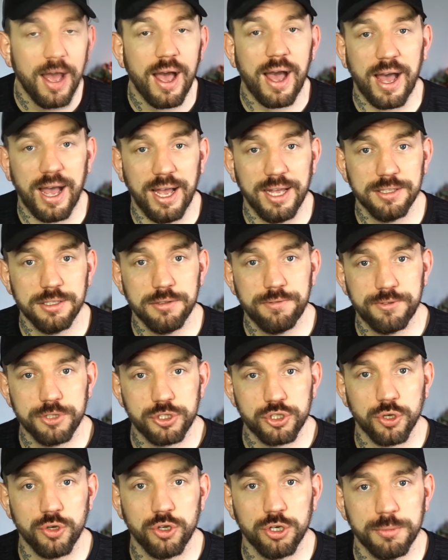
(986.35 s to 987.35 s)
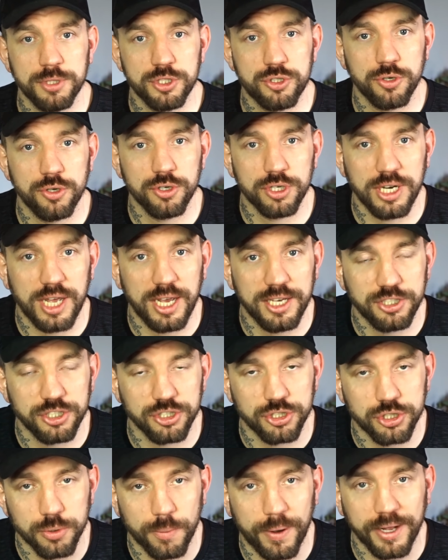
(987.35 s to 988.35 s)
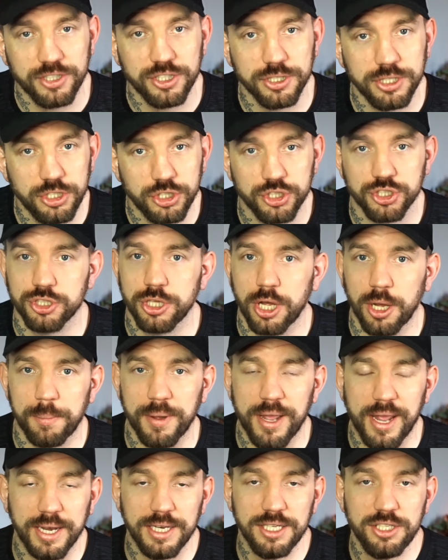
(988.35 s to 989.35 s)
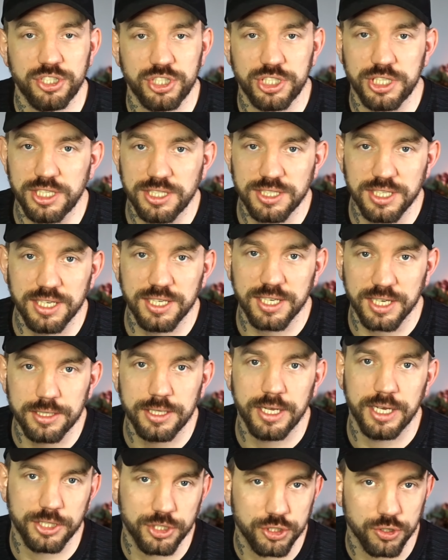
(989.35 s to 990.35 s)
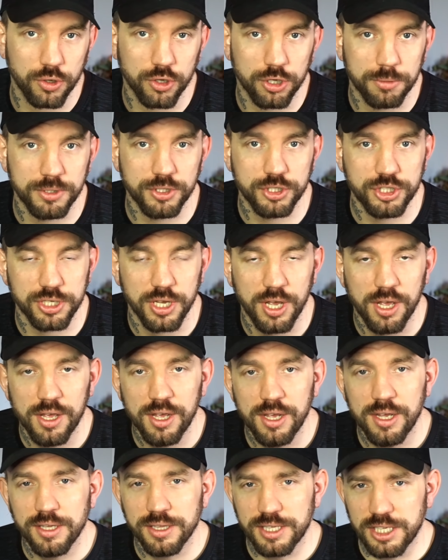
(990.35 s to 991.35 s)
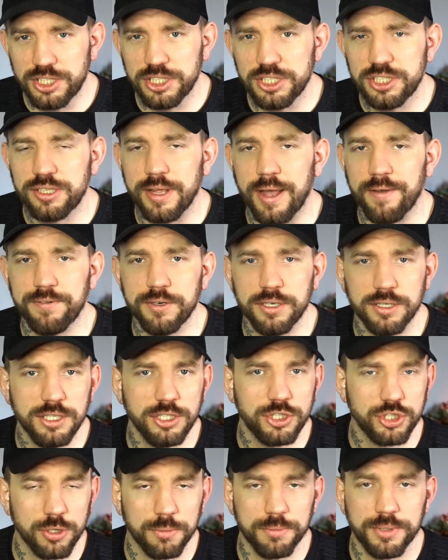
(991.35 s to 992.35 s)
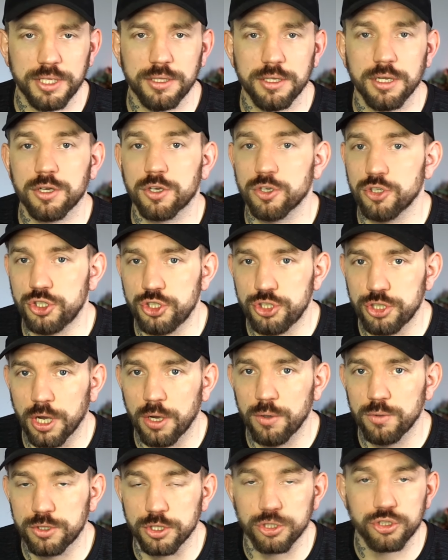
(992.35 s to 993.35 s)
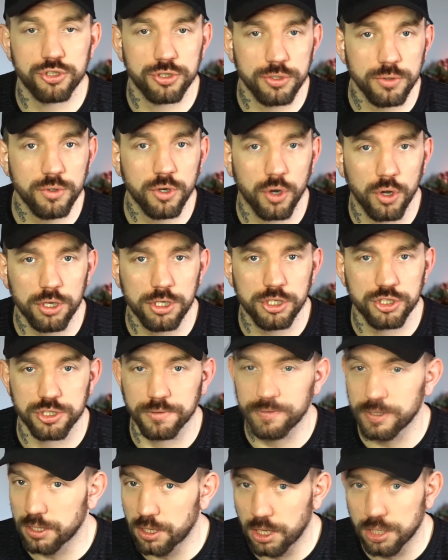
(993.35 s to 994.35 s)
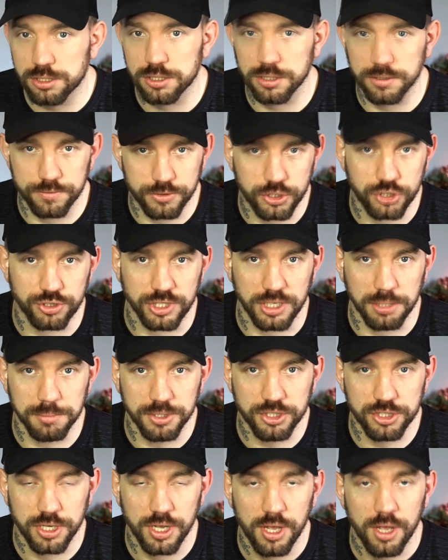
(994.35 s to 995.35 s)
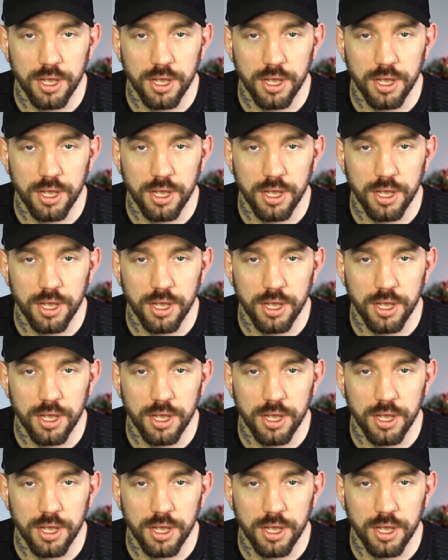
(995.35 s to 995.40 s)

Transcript: and for tournament organisers to actually stop any cheating in their tournaments. This is definitely something that could show the true colours of a lot of streamers.